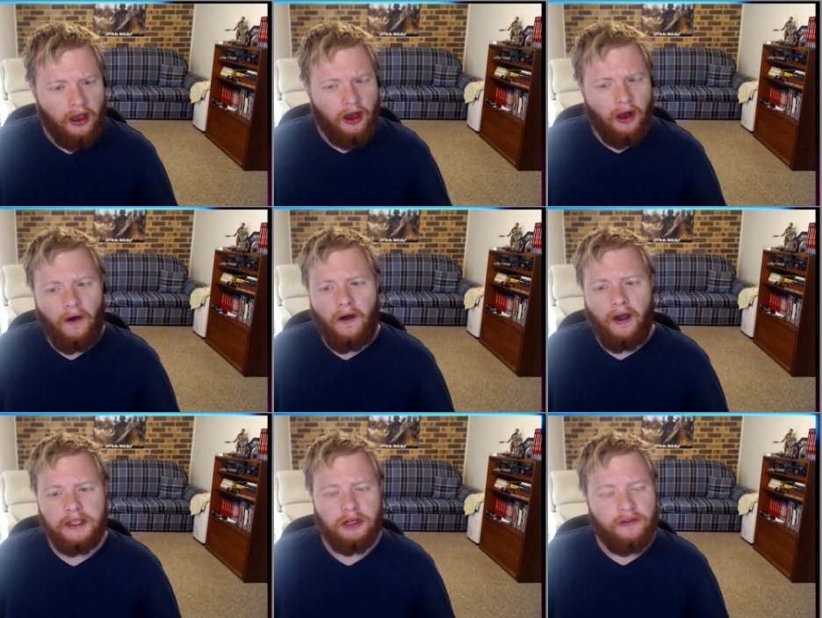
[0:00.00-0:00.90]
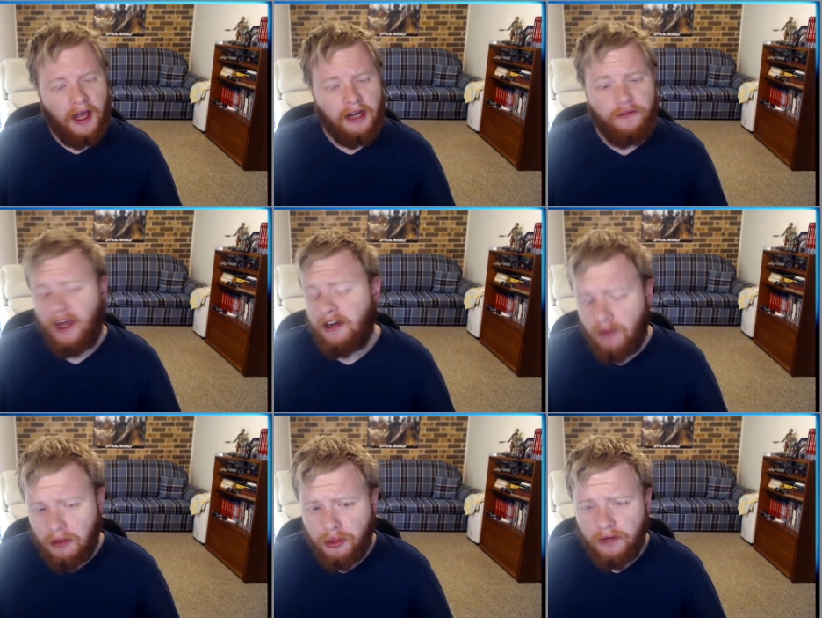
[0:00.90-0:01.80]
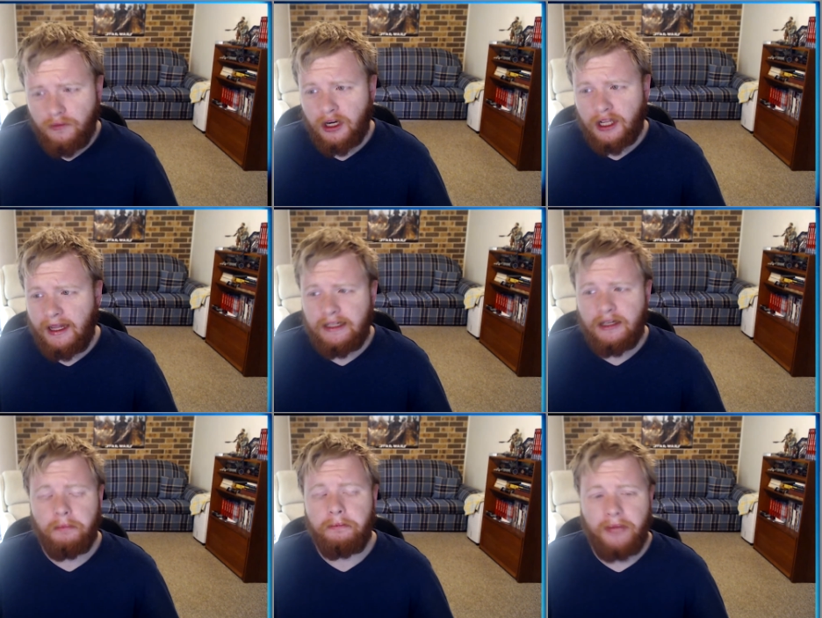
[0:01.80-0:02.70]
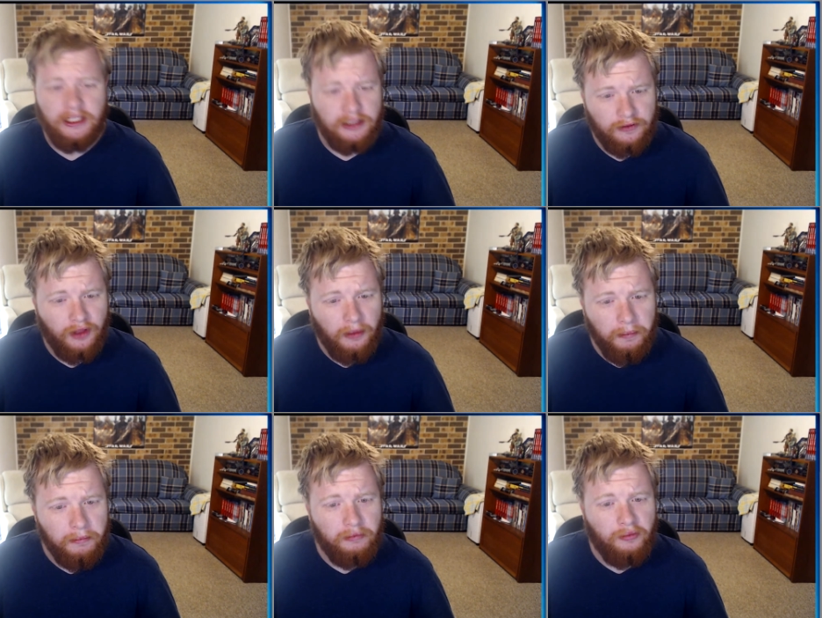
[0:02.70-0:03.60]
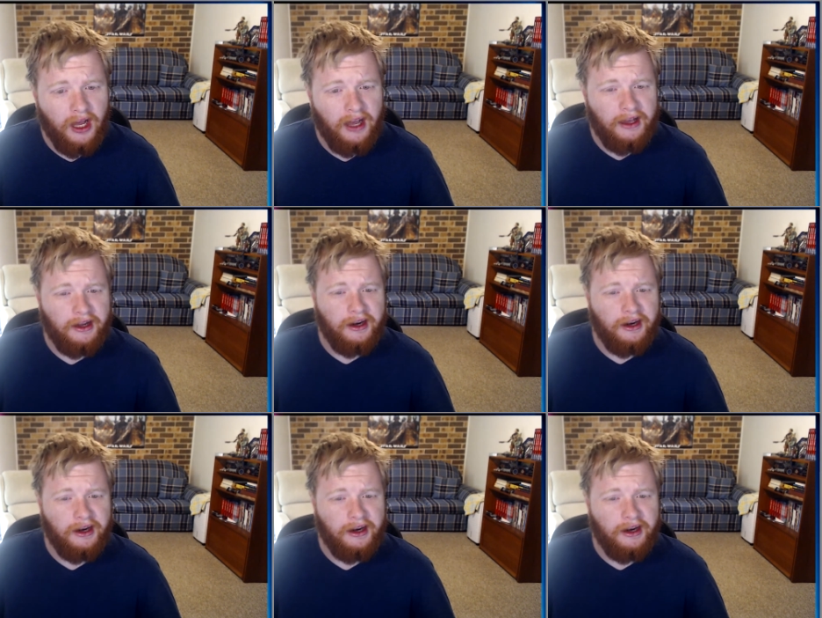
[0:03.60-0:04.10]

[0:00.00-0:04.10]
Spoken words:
I sort of had a fad at one point where I collected a bunch of them, but